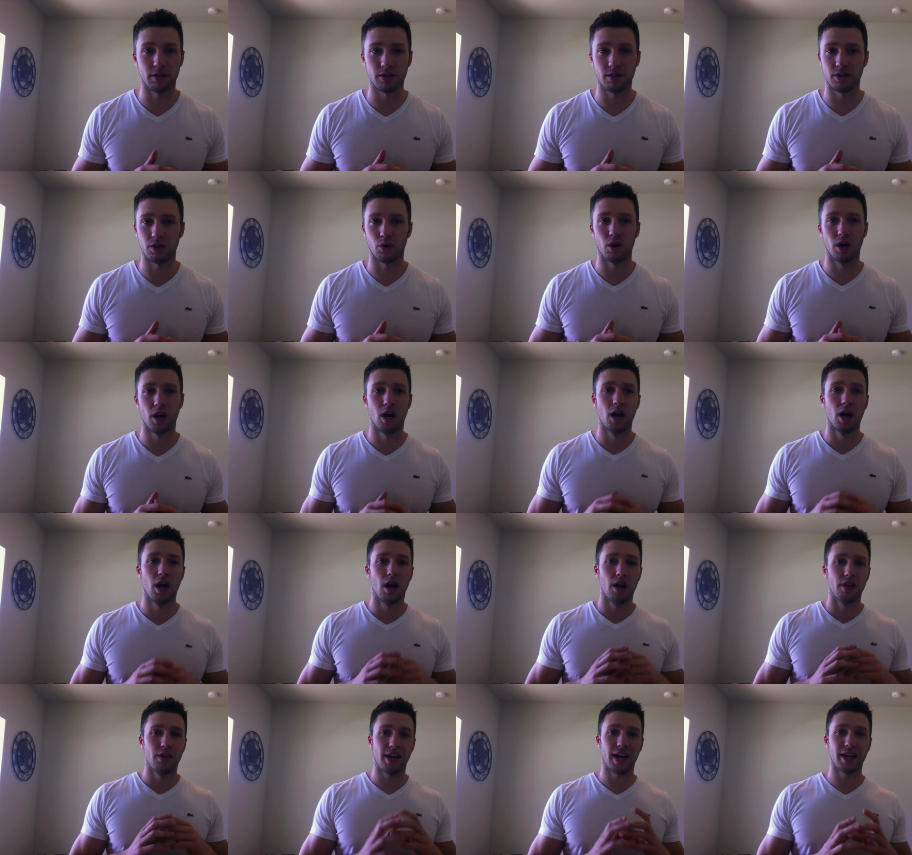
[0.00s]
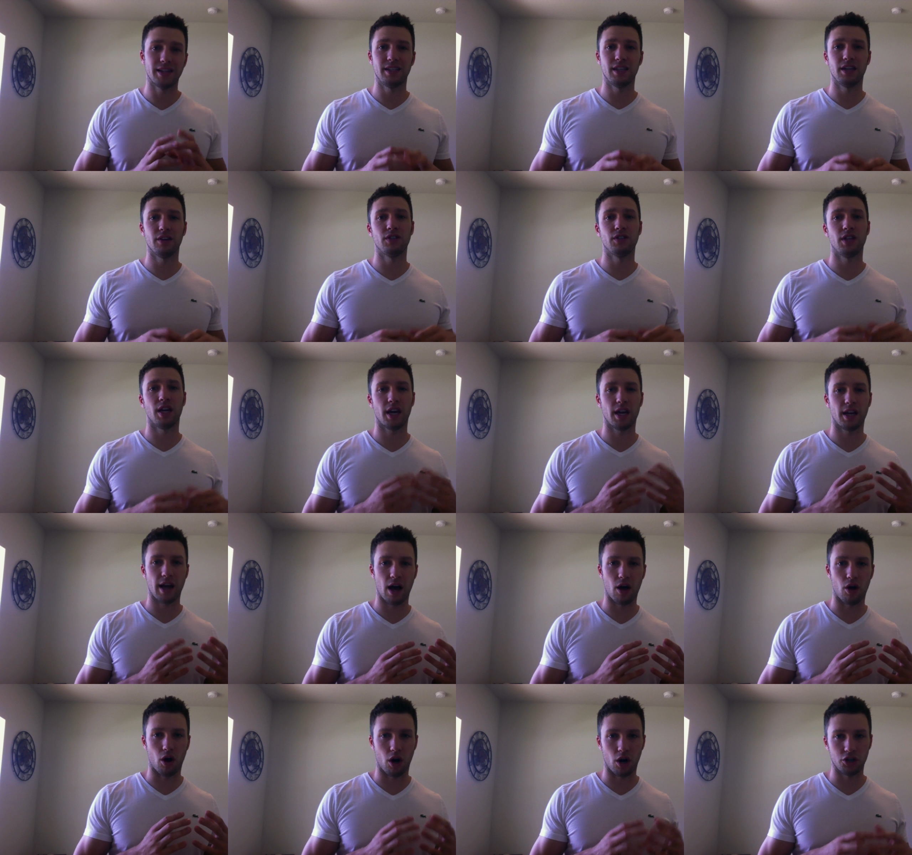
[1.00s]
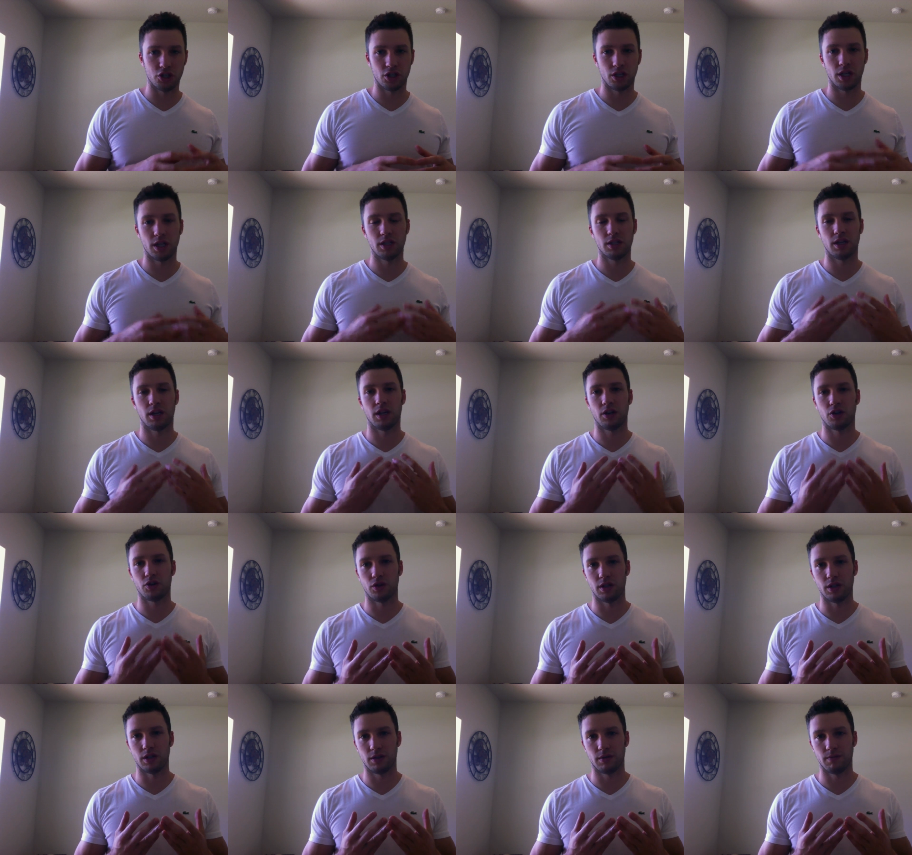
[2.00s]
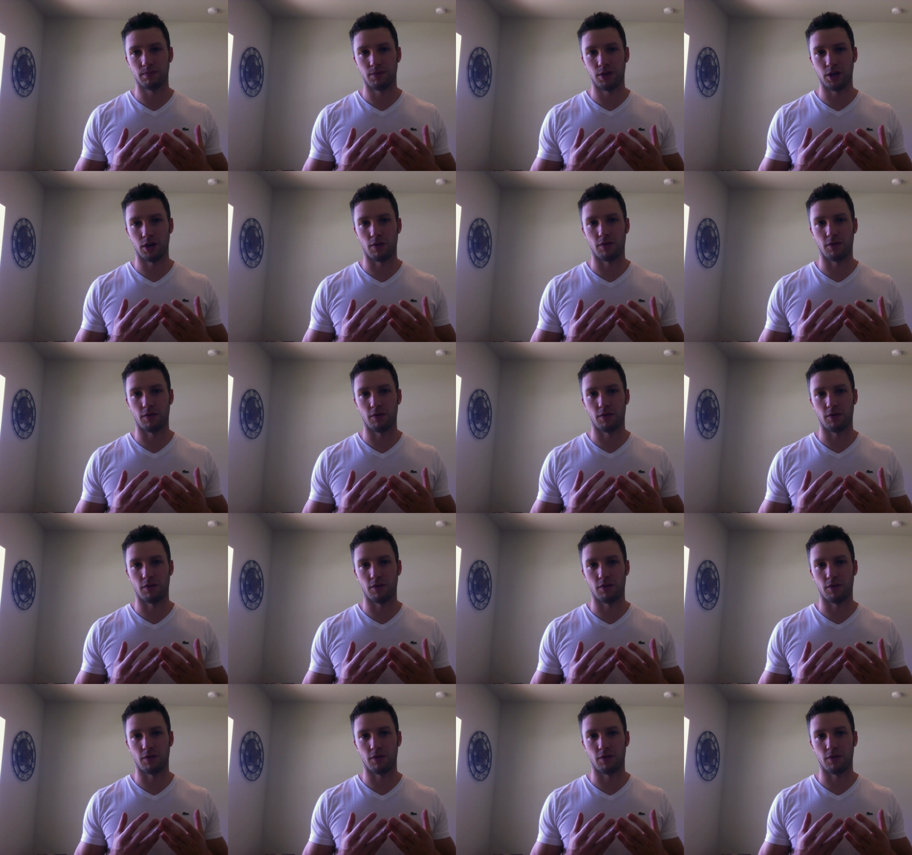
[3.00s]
So the idea of taking L-arginine to increase,